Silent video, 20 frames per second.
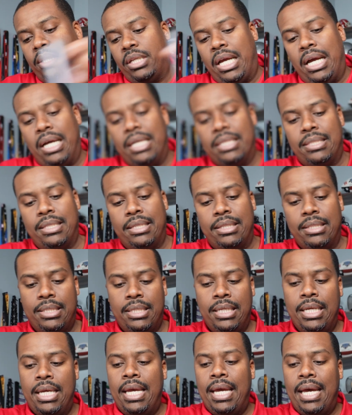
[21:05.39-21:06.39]
the
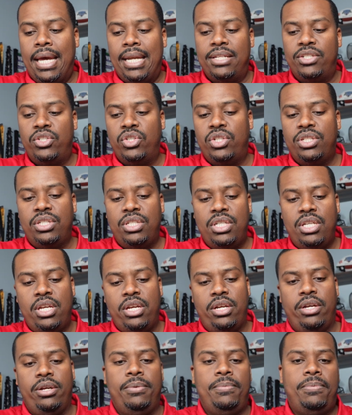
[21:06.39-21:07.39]
contents. And as you can see
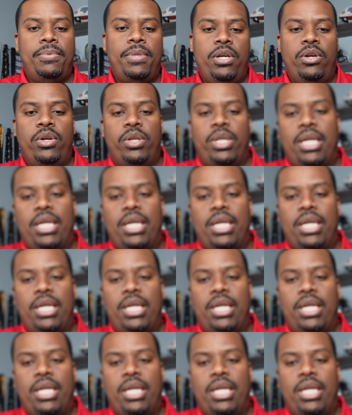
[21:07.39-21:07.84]
here are the